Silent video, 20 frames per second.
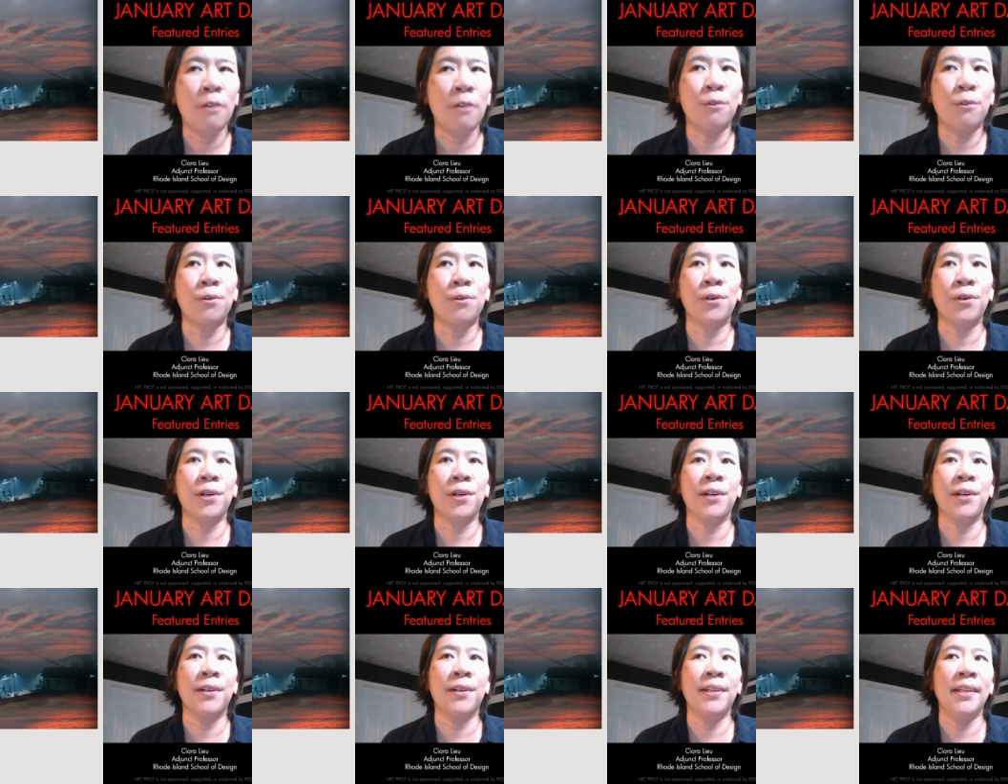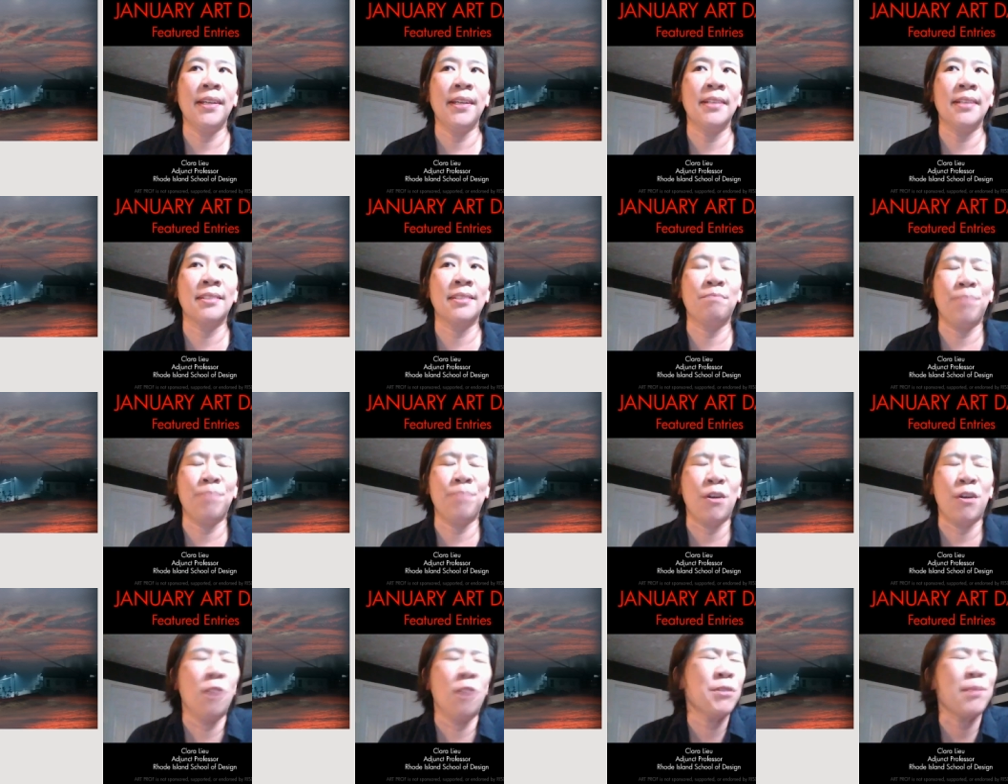or it
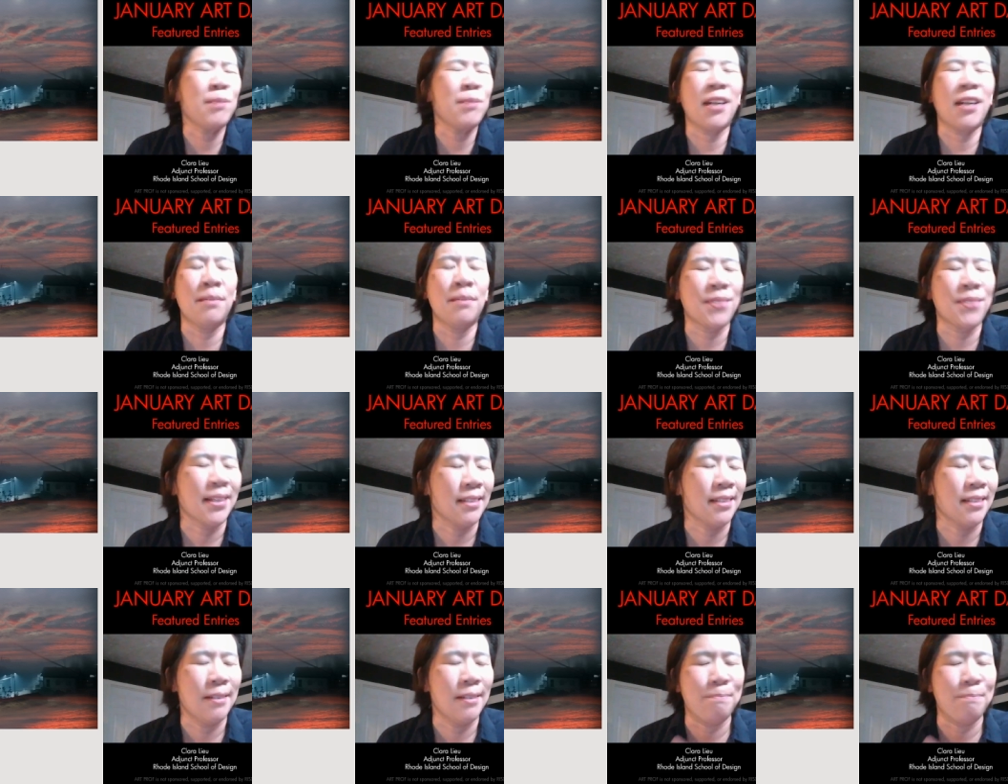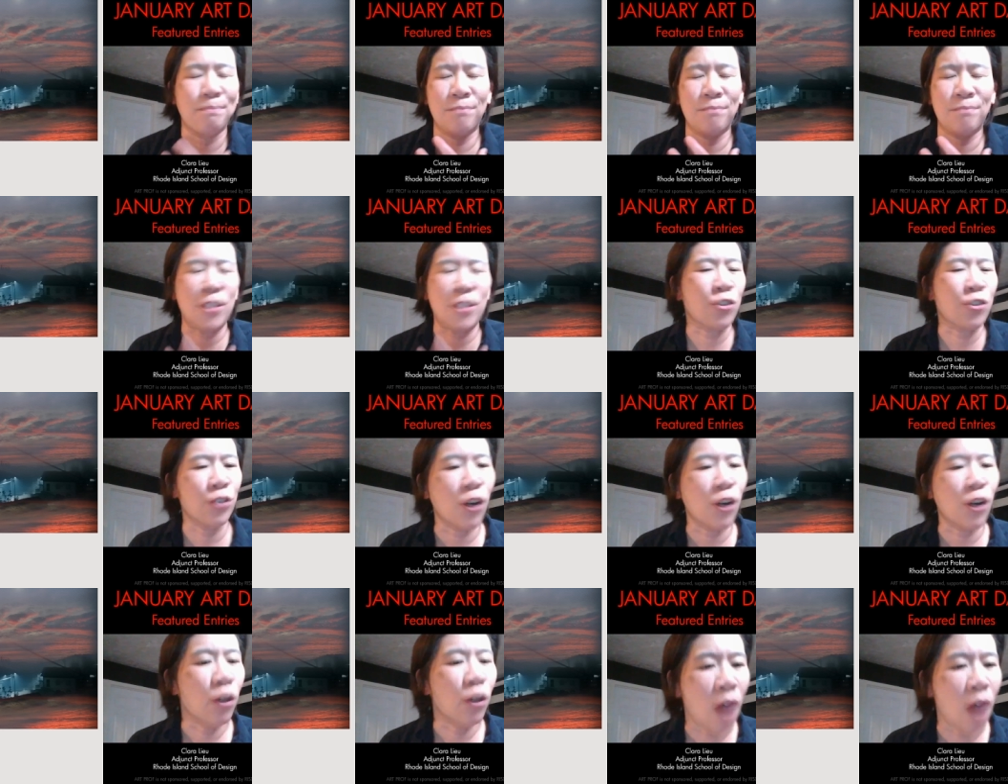almost becomes like a digital
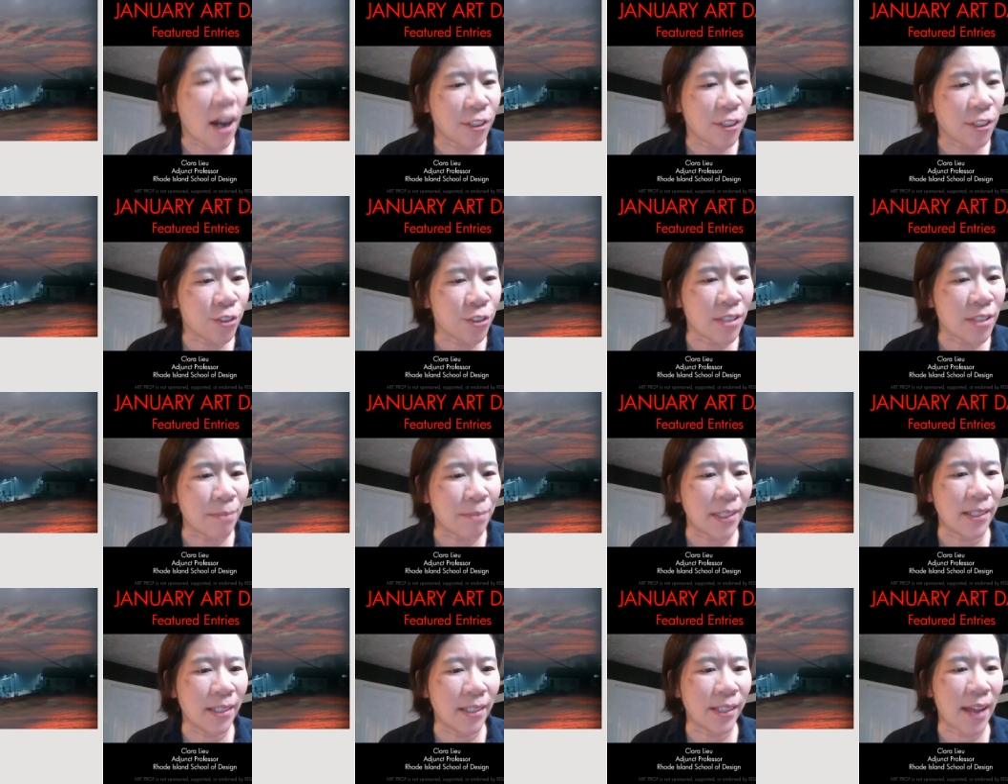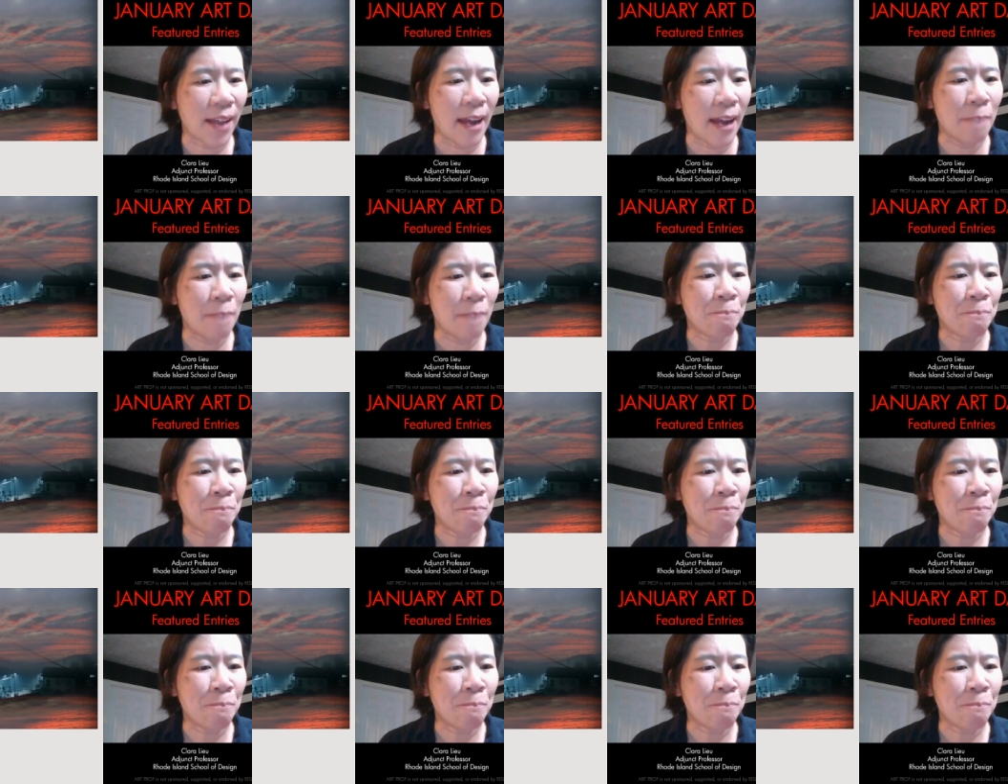collage or something like that.